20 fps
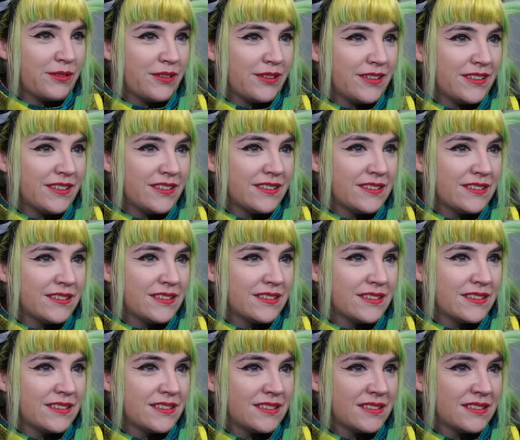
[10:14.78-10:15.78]

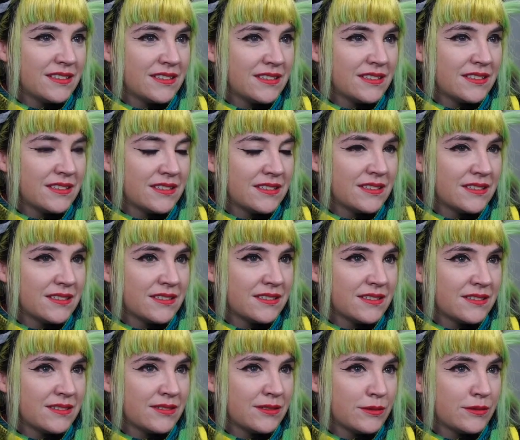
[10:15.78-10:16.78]

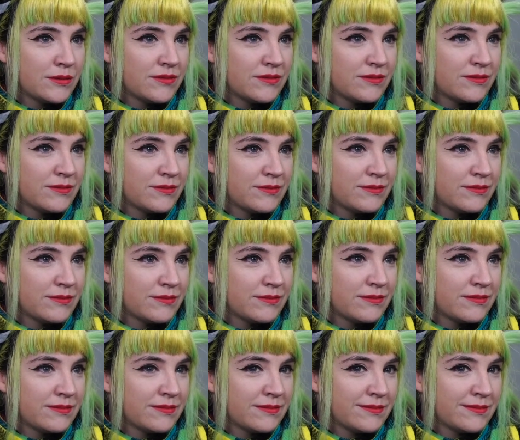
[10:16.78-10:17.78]

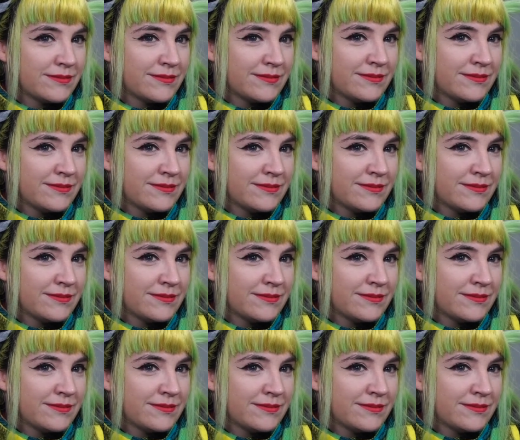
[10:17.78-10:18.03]
No words are spoken by the person on screen.